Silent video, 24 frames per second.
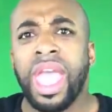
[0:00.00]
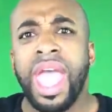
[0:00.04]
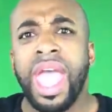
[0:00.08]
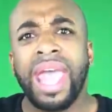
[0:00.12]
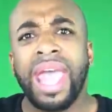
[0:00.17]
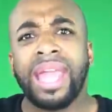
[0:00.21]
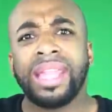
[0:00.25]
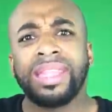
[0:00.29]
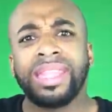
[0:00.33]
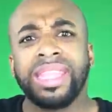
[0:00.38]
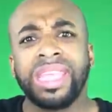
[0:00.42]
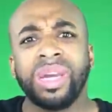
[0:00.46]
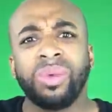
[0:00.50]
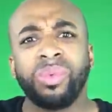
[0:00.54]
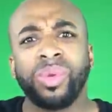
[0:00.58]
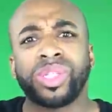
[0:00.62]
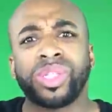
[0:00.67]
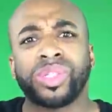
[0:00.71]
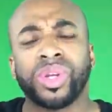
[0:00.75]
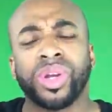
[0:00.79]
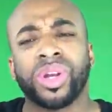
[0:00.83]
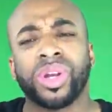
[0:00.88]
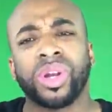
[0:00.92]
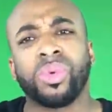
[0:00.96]
And then we
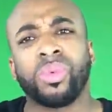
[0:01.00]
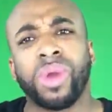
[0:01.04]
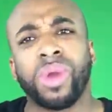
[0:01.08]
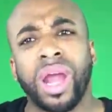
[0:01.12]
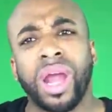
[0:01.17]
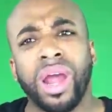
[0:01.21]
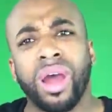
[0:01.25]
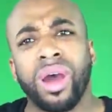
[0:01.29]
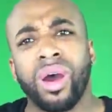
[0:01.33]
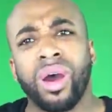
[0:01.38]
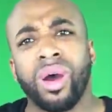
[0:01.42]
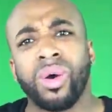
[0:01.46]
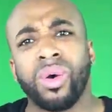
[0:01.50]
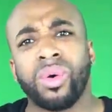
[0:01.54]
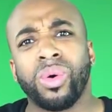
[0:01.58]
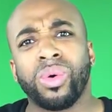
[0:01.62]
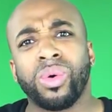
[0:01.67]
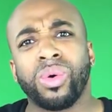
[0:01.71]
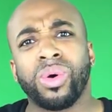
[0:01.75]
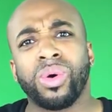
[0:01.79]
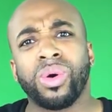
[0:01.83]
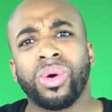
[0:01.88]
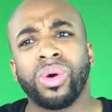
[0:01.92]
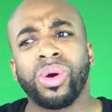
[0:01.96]
turn around
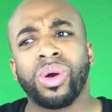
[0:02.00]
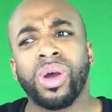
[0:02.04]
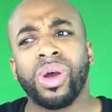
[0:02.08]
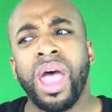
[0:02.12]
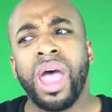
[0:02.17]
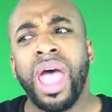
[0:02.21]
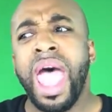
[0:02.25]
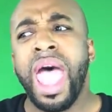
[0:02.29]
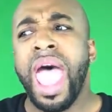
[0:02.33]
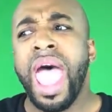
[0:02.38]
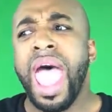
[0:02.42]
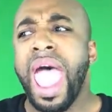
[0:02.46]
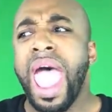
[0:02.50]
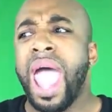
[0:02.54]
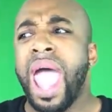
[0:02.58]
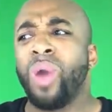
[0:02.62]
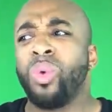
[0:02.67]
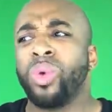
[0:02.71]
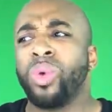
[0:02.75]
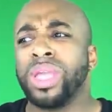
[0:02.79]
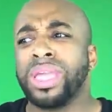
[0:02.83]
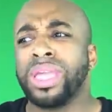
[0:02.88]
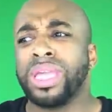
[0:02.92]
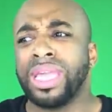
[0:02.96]
and
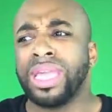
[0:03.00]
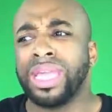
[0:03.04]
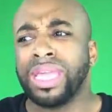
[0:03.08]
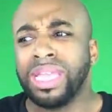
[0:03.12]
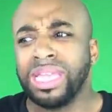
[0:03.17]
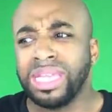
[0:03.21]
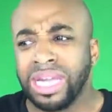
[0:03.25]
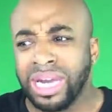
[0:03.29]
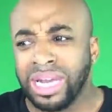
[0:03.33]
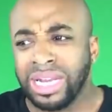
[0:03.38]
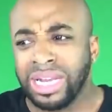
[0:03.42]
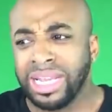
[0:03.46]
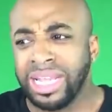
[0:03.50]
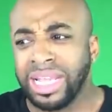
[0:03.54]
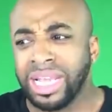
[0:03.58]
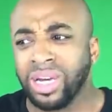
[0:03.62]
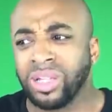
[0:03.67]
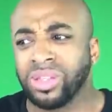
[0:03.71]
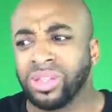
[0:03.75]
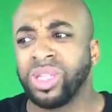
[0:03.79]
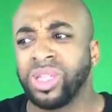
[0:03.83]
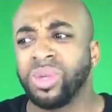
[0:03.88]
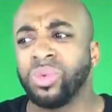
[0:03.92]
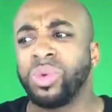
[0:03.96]
we eat
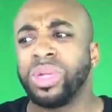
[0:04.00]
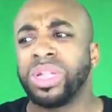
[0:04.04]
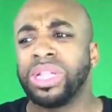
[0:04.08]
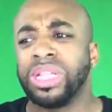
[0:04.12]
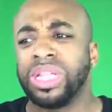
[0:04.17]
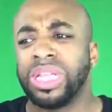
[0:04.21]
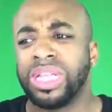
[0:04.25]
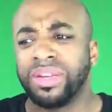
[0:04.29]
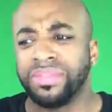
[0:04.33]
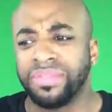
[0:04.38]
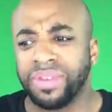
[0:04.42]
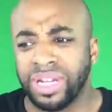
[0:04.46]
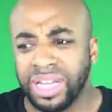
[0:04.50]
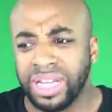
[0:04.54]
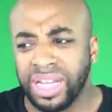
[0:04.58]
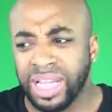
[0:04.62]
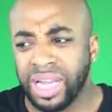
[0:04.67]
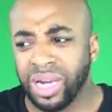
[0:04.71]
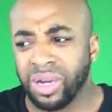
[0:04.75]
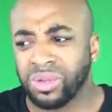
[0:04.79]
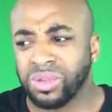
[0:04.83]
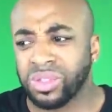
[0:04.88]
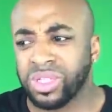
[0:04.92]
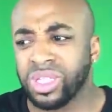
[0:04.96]
unhealthy, we live
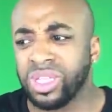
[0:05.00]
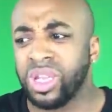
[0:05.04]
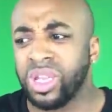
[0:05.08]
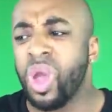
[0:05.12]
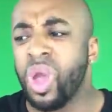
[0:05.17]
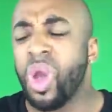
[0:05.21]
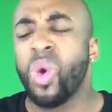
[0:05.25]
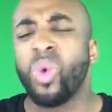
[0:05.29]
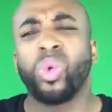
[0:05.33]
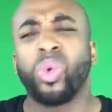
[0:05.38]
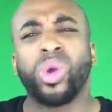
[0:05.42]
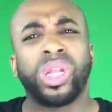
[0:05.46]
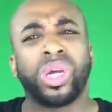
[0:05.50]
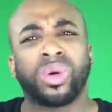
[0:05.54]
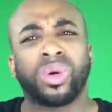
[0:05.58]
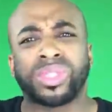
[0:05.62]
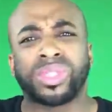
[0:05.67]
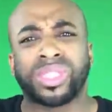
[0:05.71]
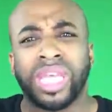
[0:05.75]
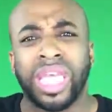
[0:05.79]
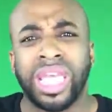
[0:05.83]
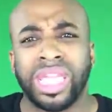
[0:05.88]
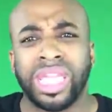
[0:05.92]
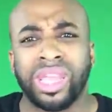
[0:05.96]
unhealthy, we don't
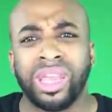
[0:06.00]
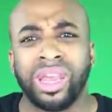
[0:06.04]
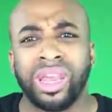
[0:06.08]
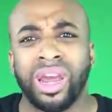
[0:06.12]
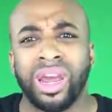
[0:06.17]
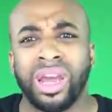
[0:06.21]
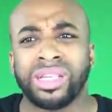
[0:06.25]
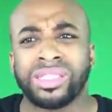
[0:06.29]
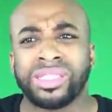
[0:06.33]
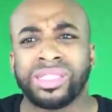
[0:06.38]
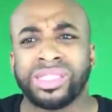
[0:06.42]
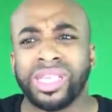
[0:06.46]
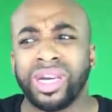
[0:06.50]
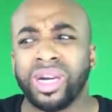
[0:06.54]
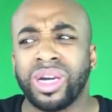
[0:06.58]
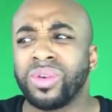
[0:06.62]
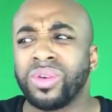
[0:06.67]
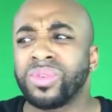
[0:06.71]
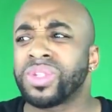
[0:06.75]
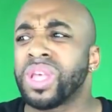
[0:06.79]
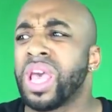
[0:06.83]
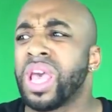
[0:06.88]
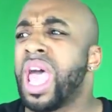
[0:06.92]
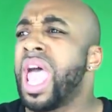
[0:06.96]
take care of
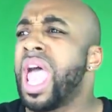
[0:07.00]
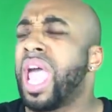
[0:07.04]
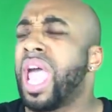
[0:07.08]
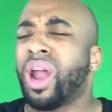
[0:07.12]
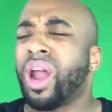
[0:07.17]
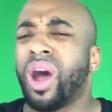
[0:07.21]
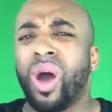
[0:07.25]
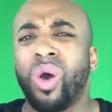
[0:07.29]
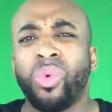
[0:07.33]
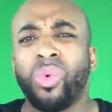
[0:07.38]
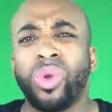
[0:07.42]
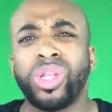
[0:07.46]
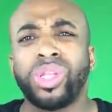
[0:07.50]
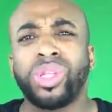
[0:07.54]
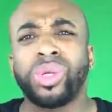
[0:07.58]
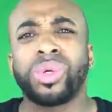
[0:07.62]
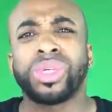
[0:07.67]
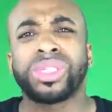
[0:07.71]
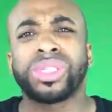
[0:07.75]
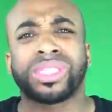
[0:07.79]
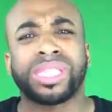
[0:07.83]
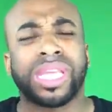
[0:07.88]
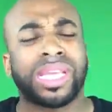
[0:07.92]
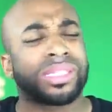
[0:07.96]
ourselves, and all we do
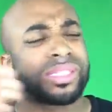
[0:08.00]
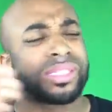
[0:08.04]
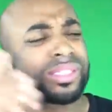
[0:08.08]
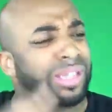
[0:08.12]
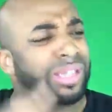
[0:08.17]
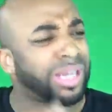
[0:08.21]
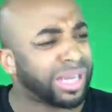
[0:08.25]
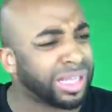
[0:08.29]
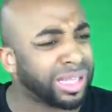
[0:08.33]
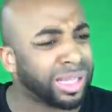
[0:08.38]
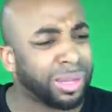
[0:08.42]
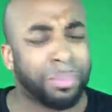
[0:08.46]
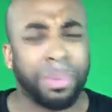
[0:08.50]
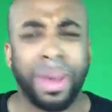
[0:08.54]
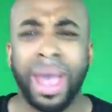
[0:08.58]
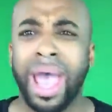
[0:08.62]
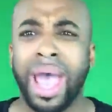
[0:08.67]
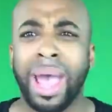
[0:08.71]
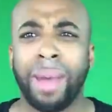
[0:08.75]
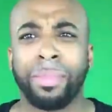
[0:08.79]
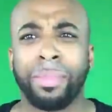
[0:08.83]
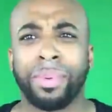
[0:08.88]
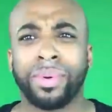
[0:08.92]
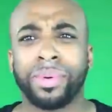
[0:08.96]
is stay stuck in the
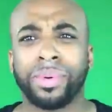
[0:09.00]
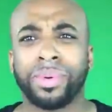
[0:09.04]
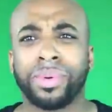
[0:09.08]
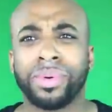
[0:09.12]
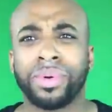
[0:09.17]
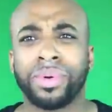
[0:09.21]
Bible.